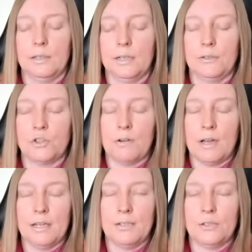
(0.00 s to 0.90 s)
I
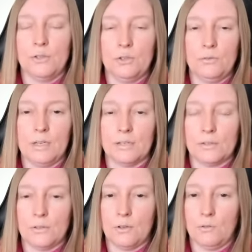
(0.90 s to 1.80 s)
tried to do that
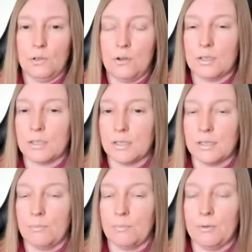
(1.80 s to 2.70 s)
so long as a
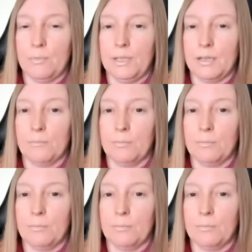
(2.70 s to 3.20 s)
separate being,